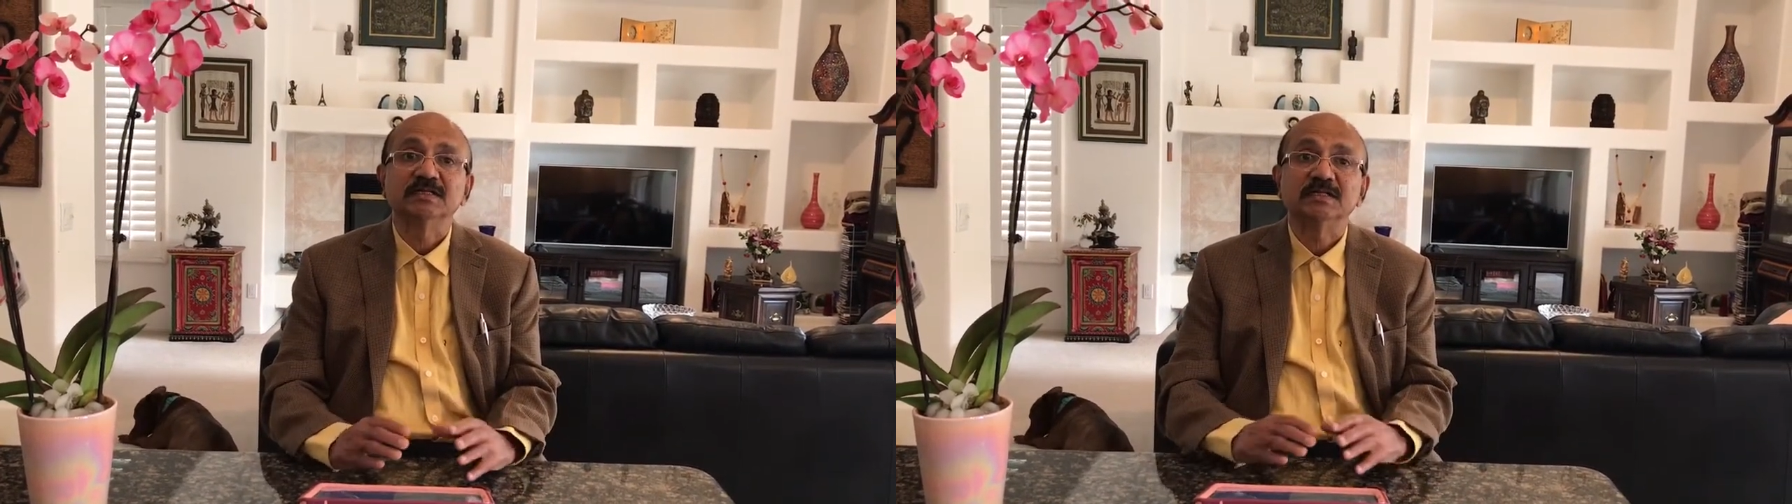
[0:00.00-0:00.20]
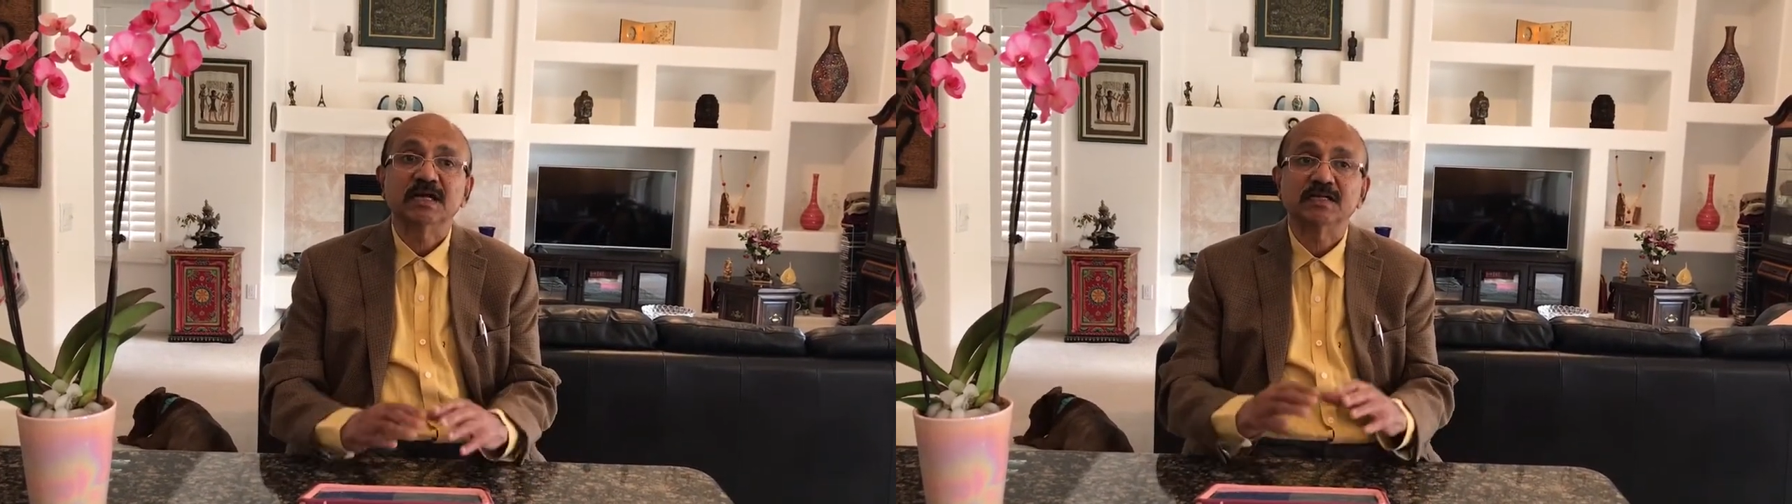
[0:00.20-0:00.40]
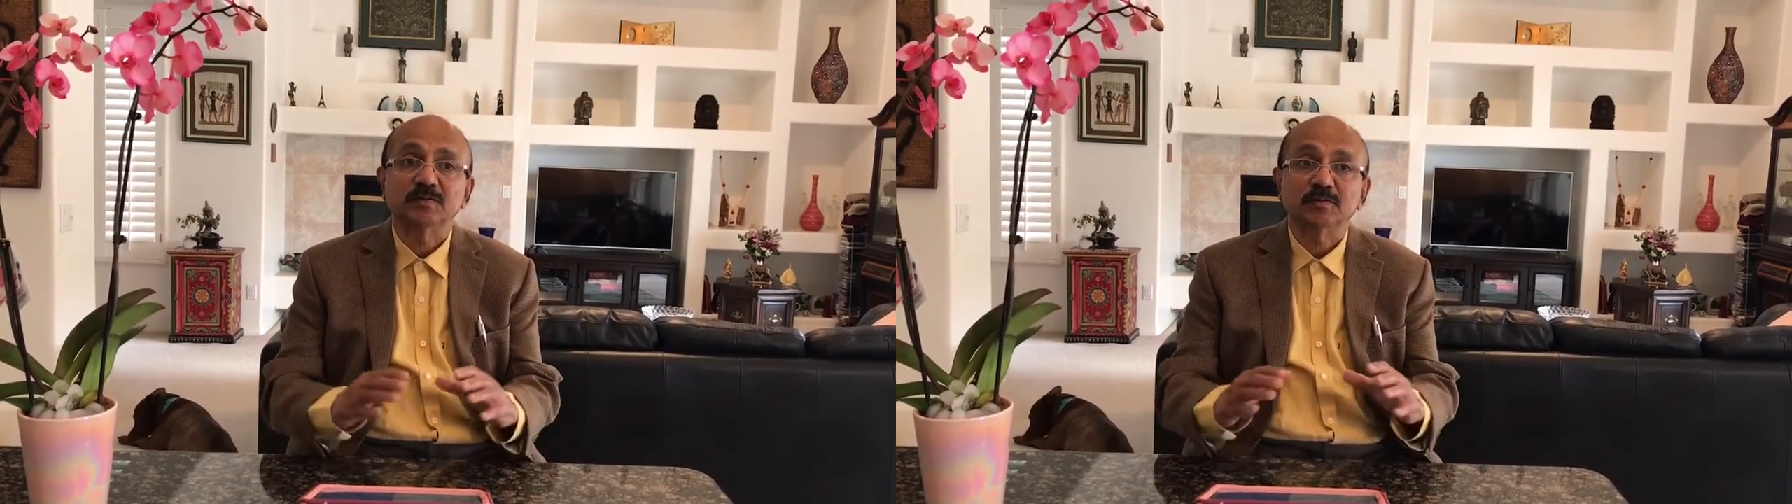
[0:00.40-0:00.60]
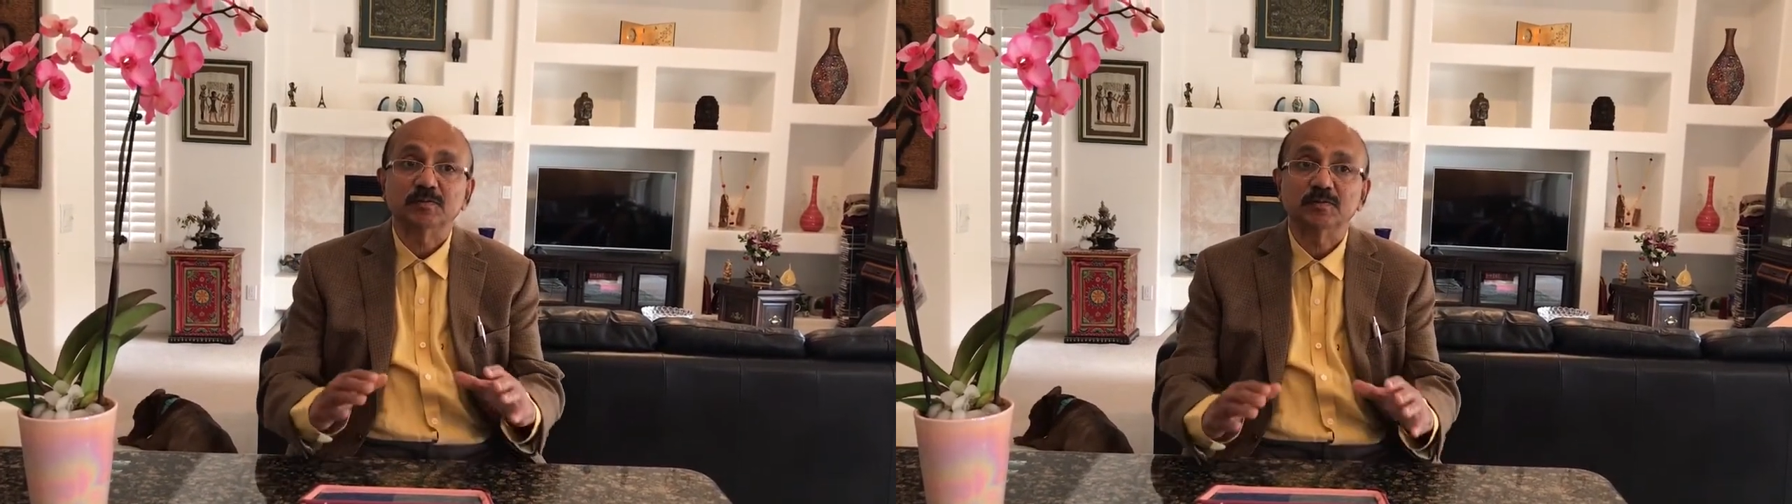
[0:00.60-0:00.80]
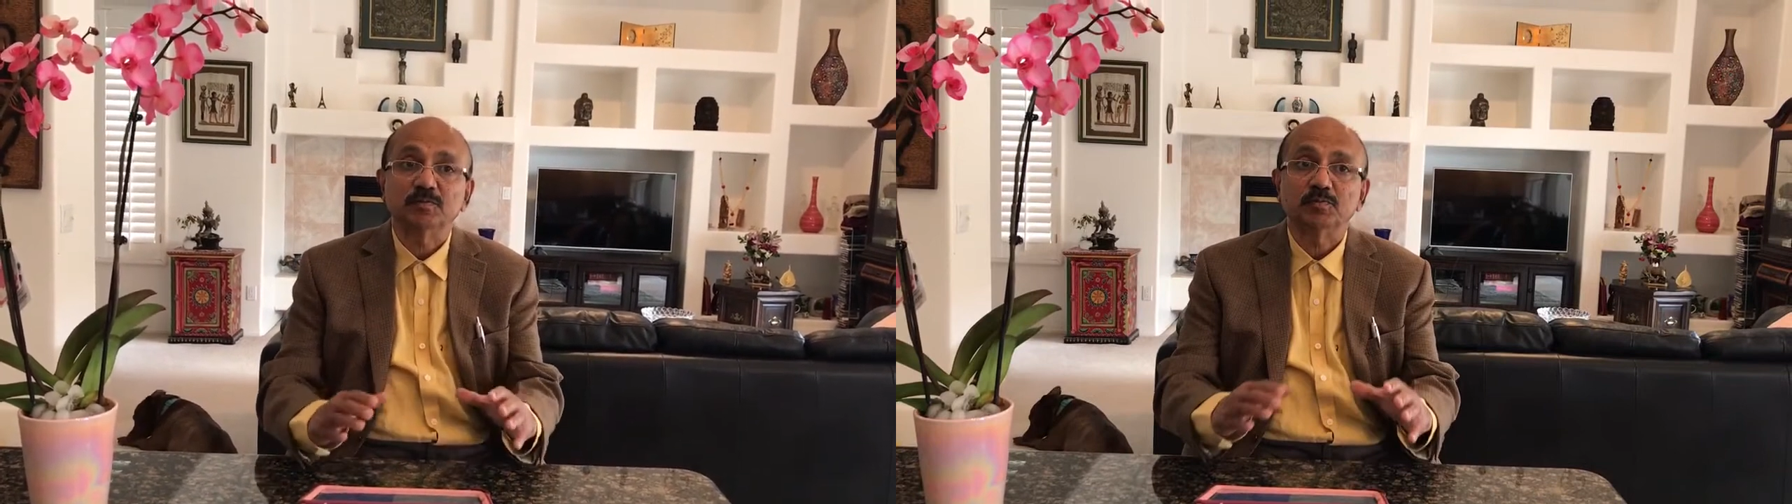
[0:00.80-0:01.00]
that
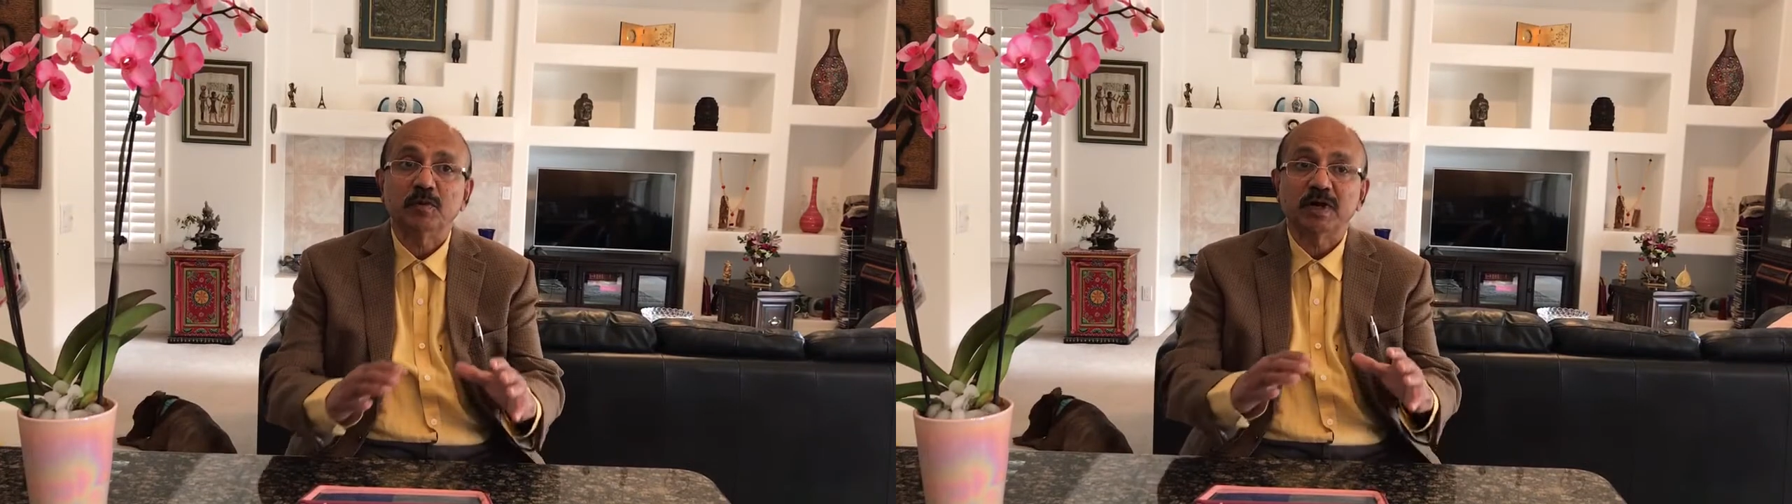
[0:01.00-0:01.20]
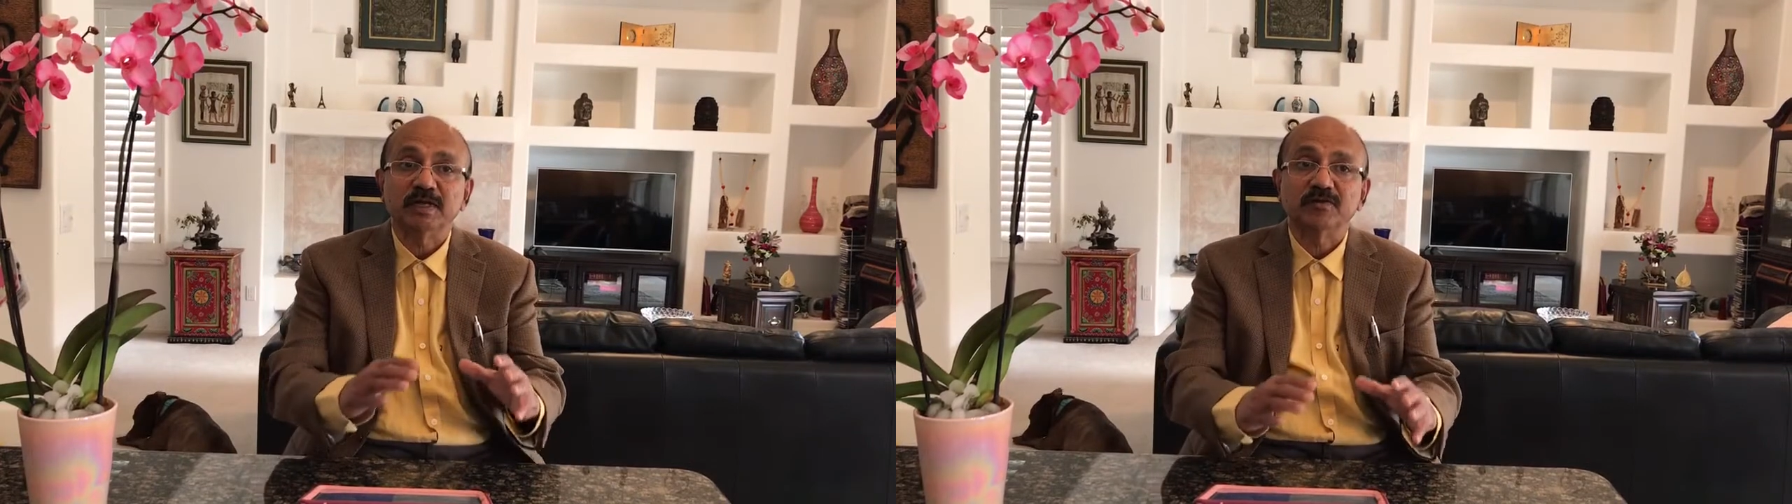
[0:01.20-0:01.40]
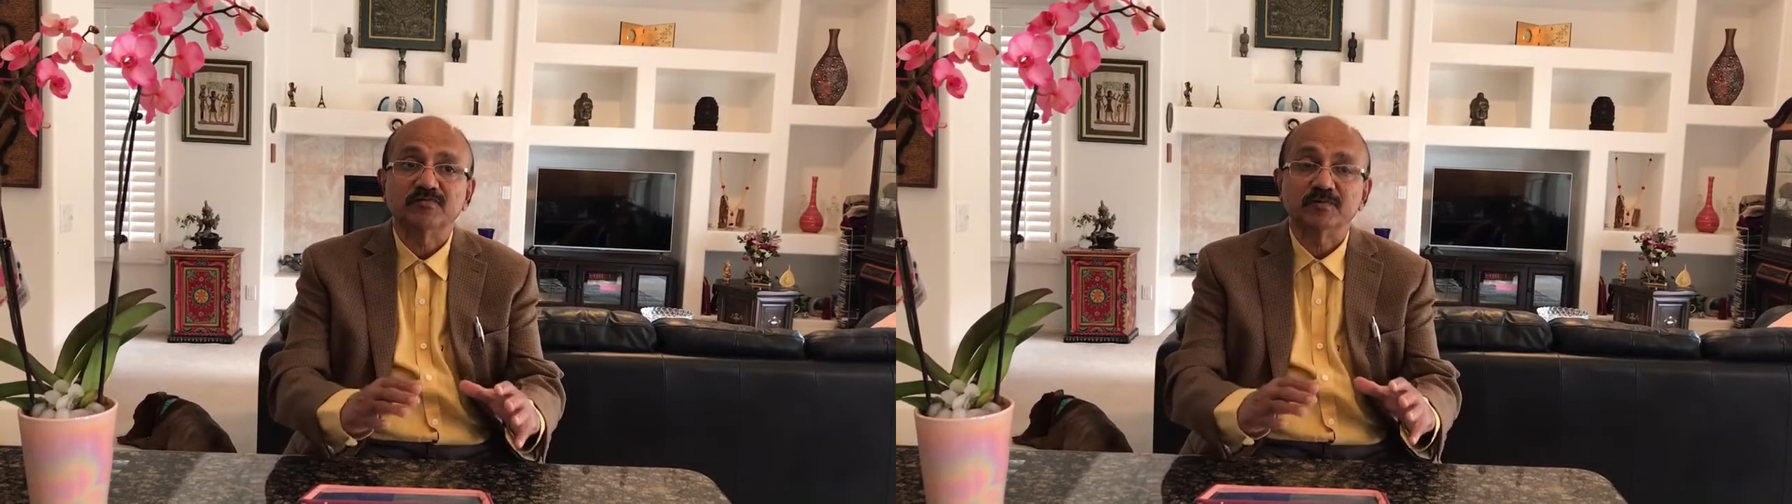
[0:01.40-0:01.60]
body of